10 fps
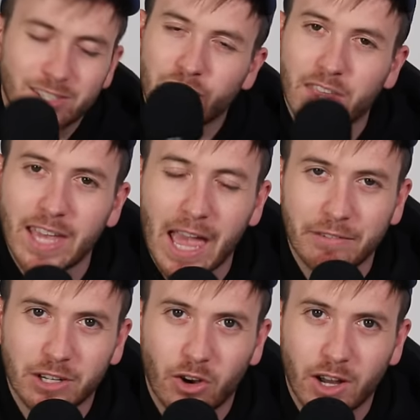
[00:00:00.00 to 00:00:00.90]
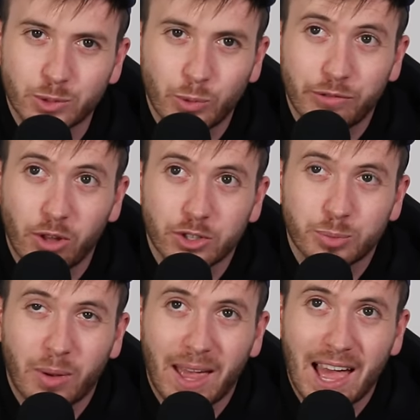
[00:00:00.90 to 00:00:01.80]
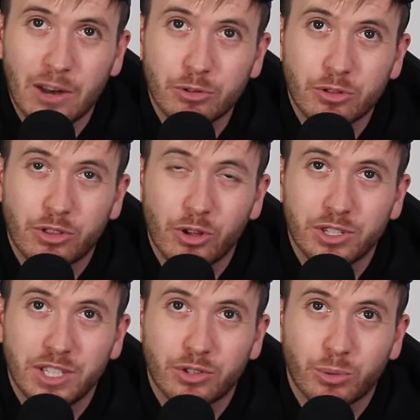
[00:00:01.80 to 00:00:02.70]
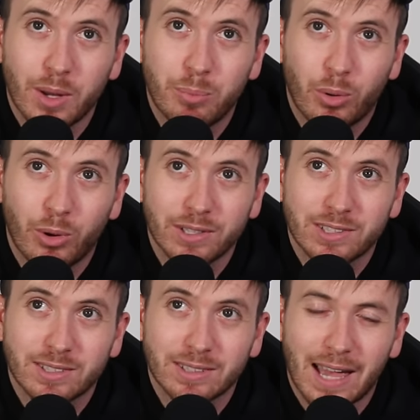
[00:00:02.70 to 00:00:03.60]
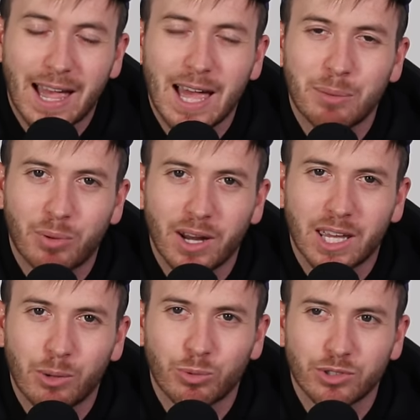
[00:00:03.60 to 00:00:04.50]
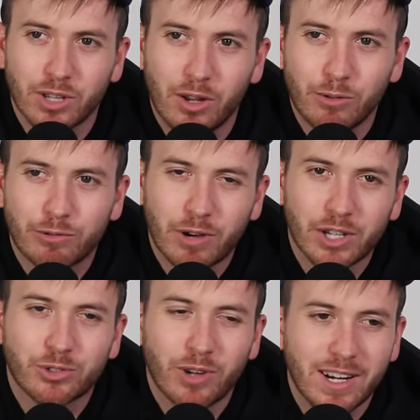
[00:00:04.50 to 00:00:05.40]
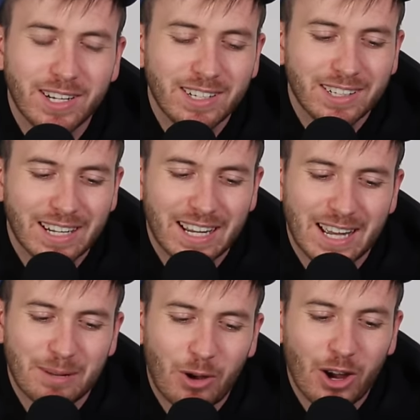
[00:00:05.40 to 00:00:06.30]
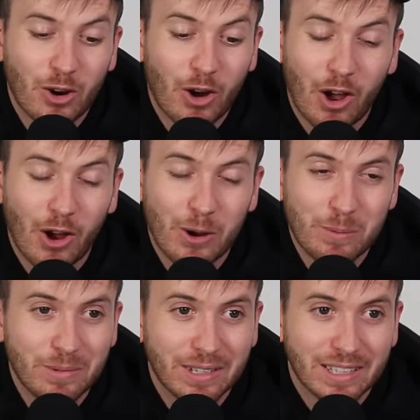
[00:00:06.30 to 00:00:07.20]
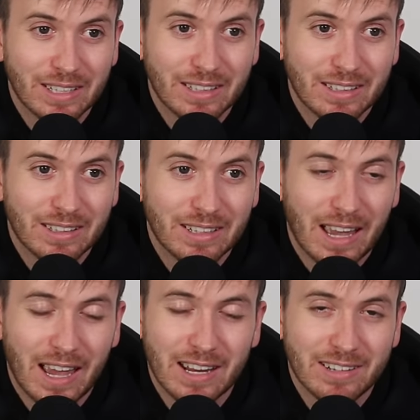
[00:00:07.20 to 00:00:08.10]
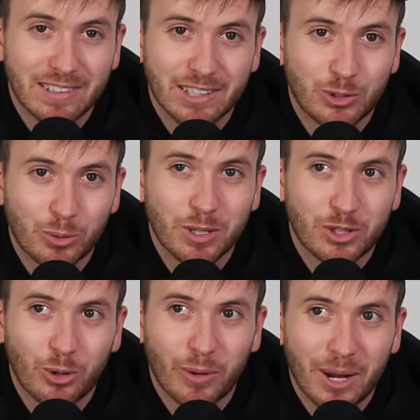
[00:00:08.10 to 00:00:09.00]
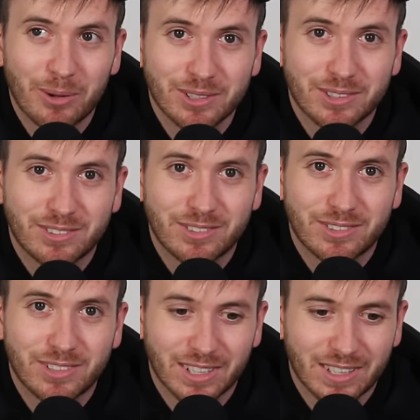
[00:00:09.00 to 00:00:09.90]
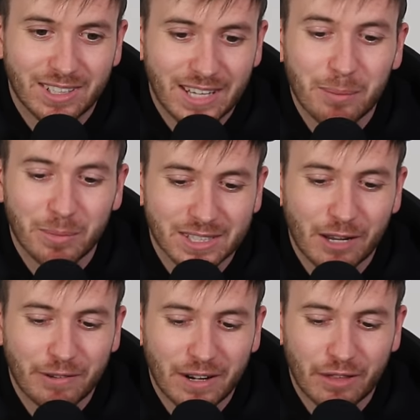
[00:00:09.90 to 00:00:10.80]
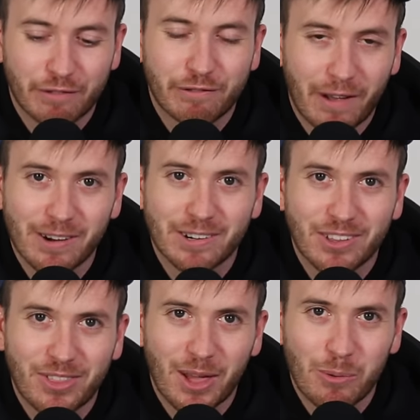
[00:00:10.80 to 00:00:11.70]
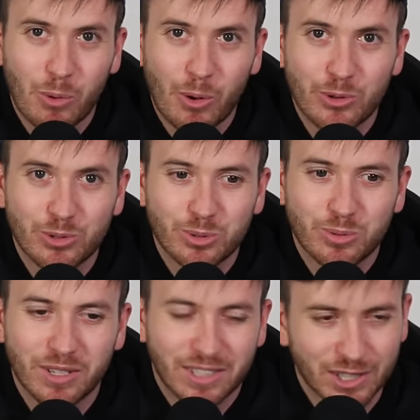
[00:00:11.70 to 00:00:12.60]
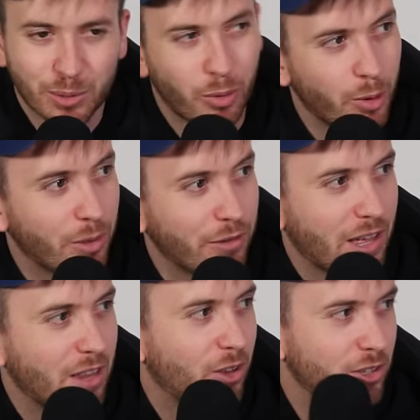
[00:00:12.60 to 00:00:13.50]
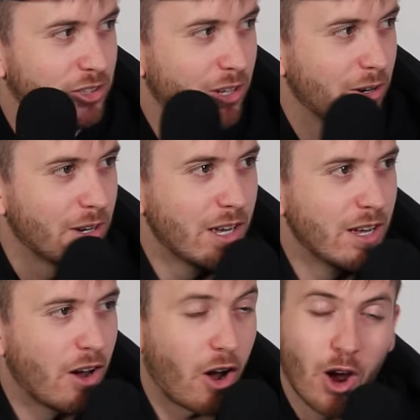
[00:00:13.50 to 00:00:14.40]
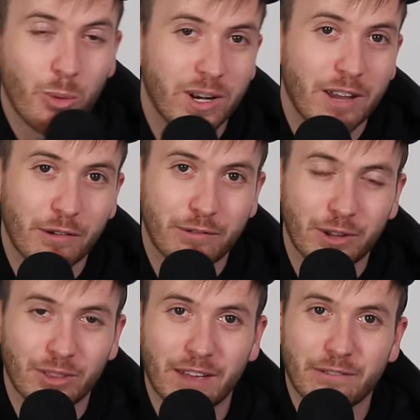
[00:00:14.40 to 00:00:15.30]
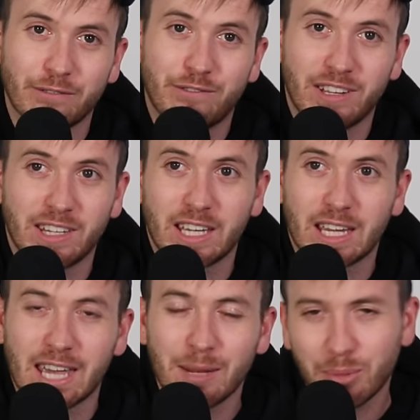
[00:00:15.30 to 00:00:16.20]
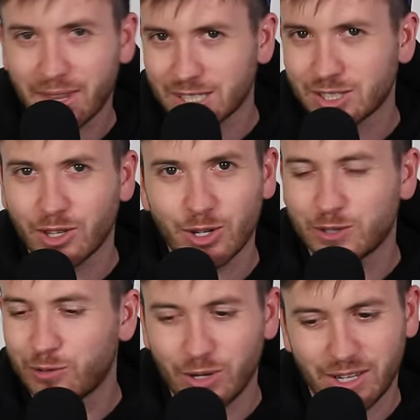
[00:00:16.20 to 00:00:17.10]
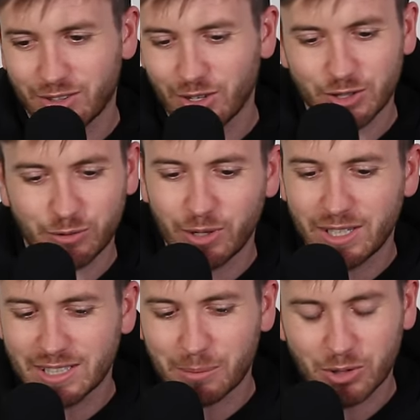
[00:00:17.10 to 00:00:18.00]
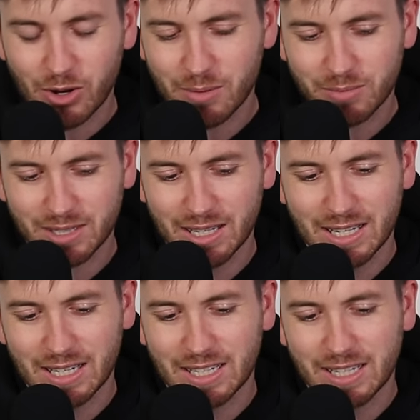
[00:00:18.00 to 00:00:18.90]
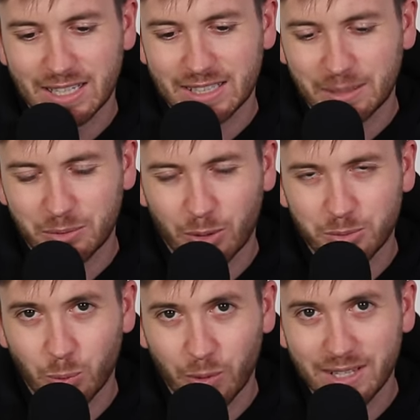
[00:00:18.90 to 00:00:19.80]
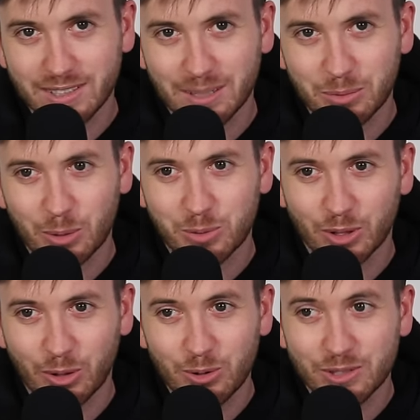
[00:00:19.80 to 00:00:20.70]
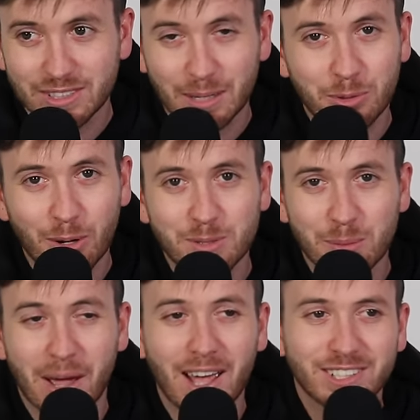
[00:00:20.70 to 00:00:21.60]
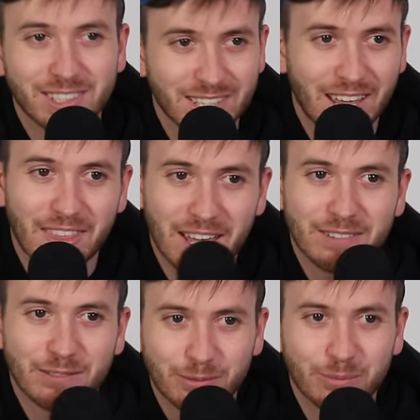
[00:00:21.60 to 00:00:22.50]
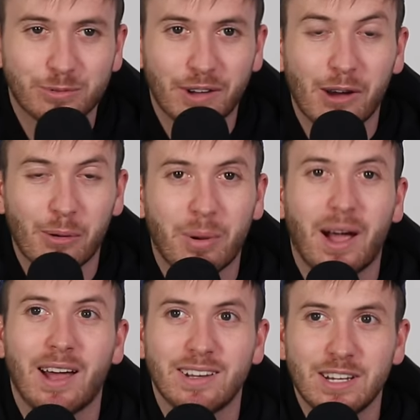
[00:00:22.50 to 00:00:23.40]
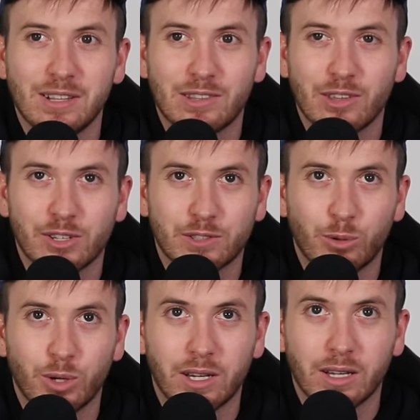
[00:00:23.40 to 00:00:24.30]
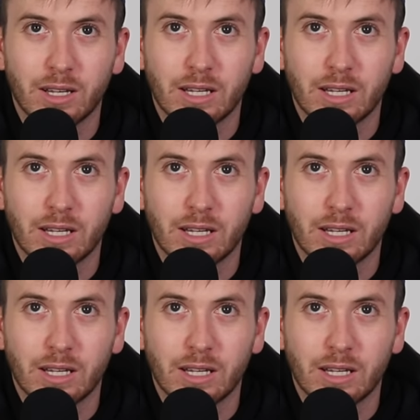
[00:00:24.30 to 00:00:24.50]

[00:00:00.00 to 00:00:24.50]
So there you have it, guys. We've lost by 133 points. Heartbreaking result. Frustrating. I got home and it took me 2 hours to get myself out of the funk that was the disappointment of that loss. So I hope we never feel that feeling again, but that's thirds footy. Thirds footy, sometimes you win, sometimes you lose, and sometimes the margins are that far apart in thirds footy.